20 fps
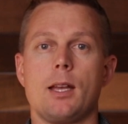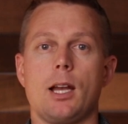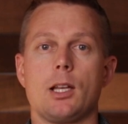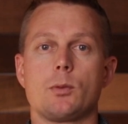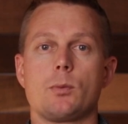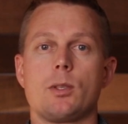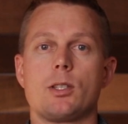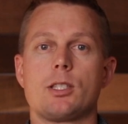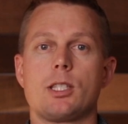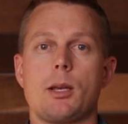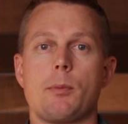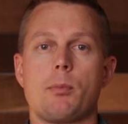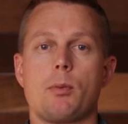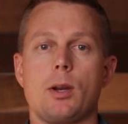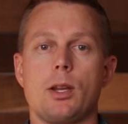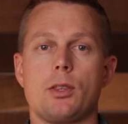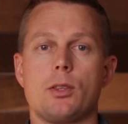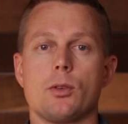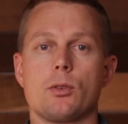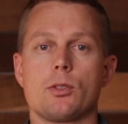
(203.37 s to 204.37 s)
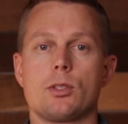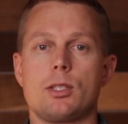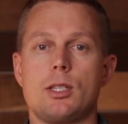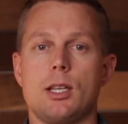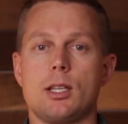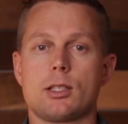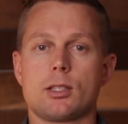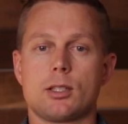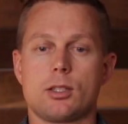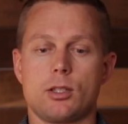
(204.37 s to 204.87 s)
As we separate those
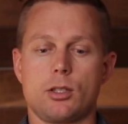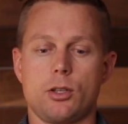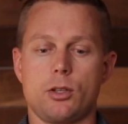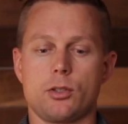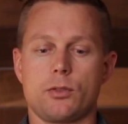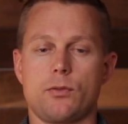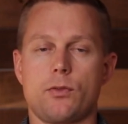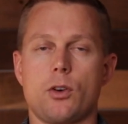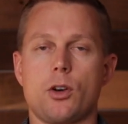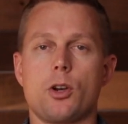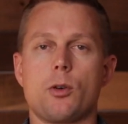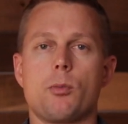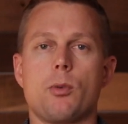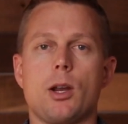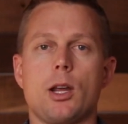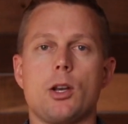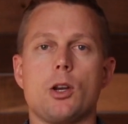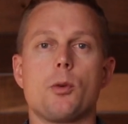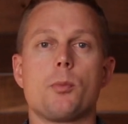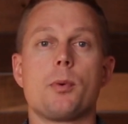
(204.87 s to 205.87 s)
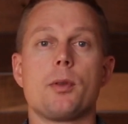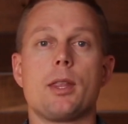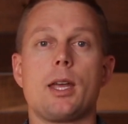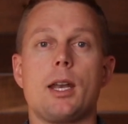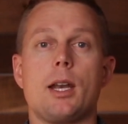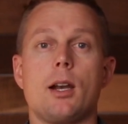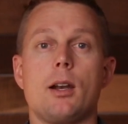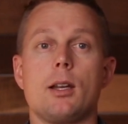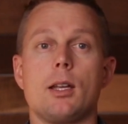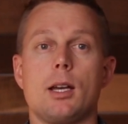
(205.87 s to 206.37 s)
discs and those vertebrae and open
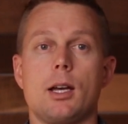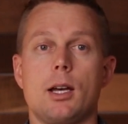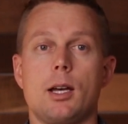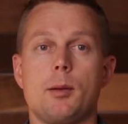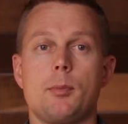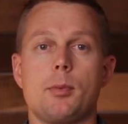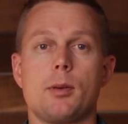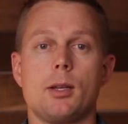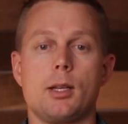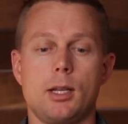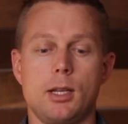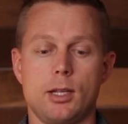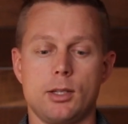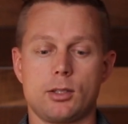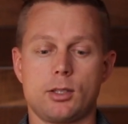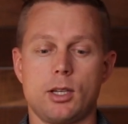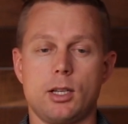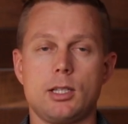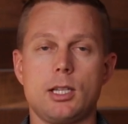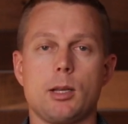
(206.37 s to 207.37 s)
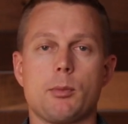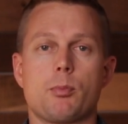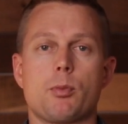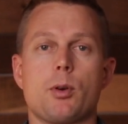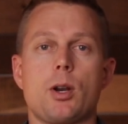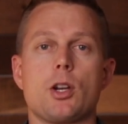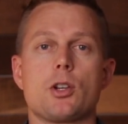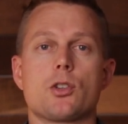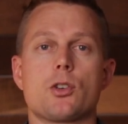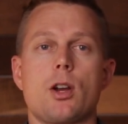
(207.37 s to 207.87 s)
that area up, it's going to take
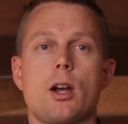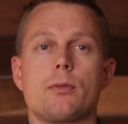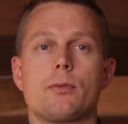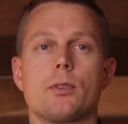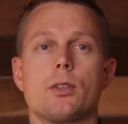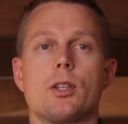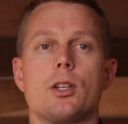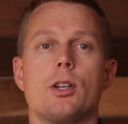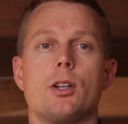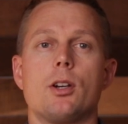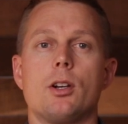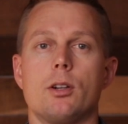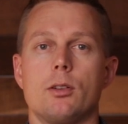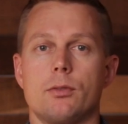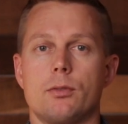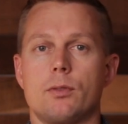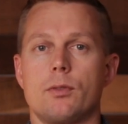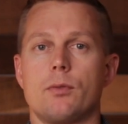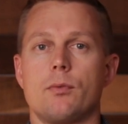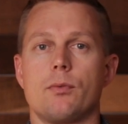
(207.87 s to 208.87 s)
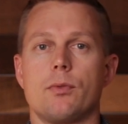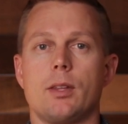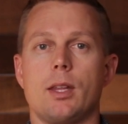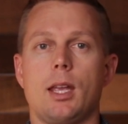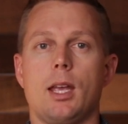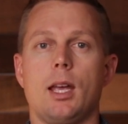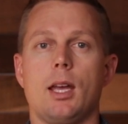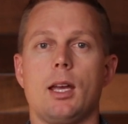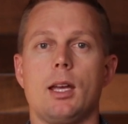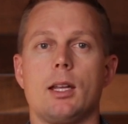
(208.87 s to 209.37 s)
pressure off of the nerve
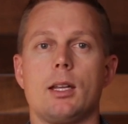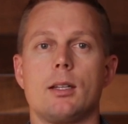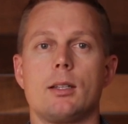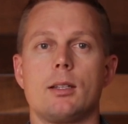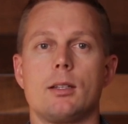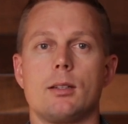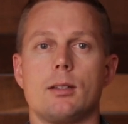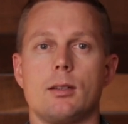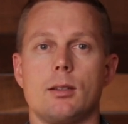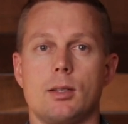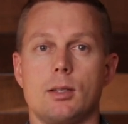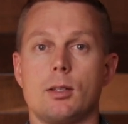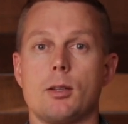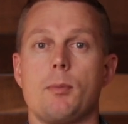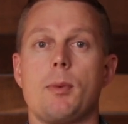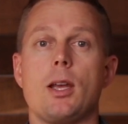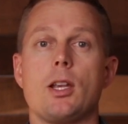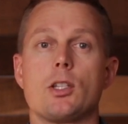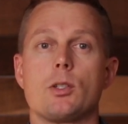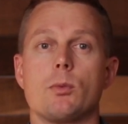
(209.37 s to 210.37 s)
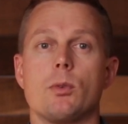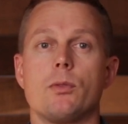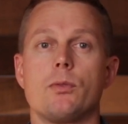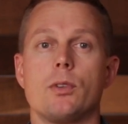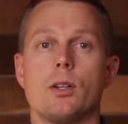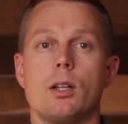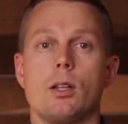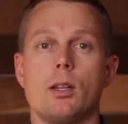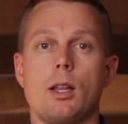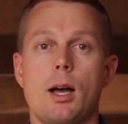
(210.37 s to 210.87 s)
and the patient will
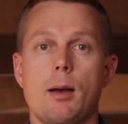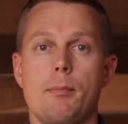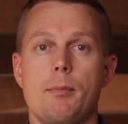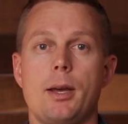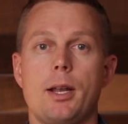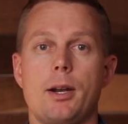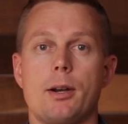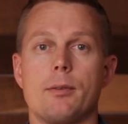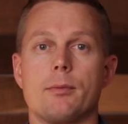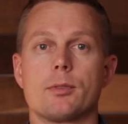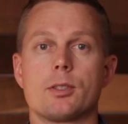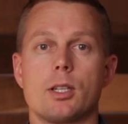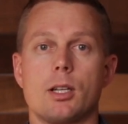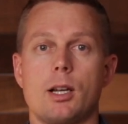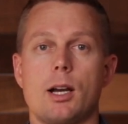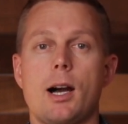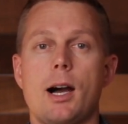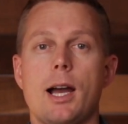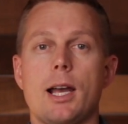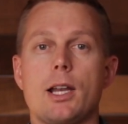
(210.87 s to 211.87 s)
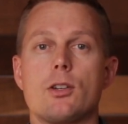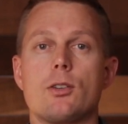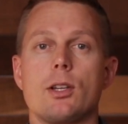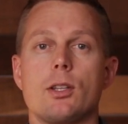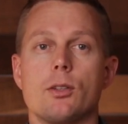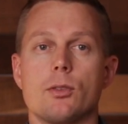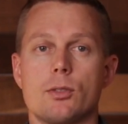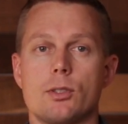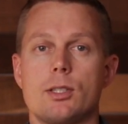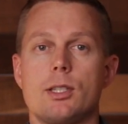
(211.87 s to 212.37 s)
feel a lot better. It's going to hydrate
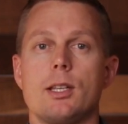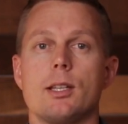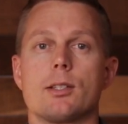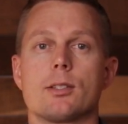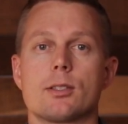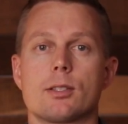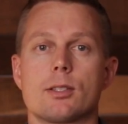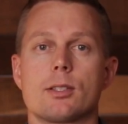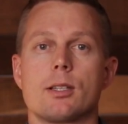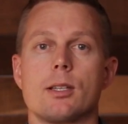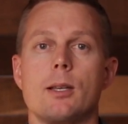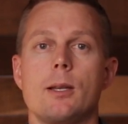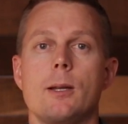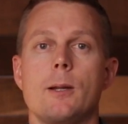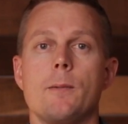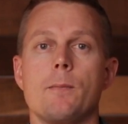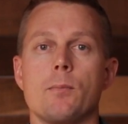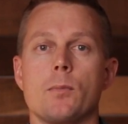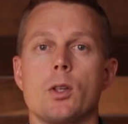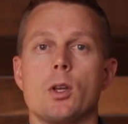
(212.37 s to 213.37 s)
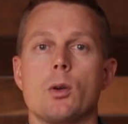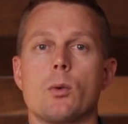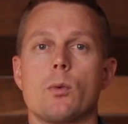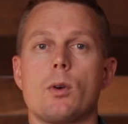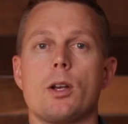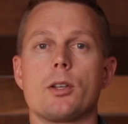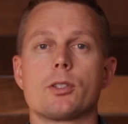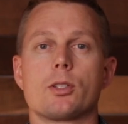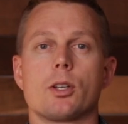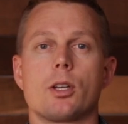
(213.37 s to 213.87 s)
those discs. We're
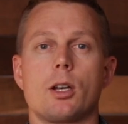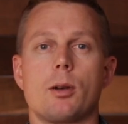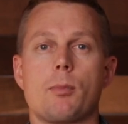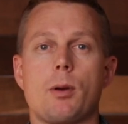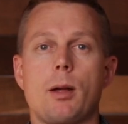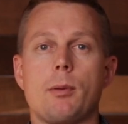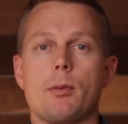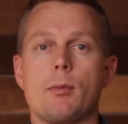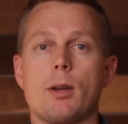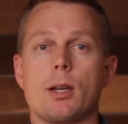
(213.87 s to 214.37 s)
also going to probably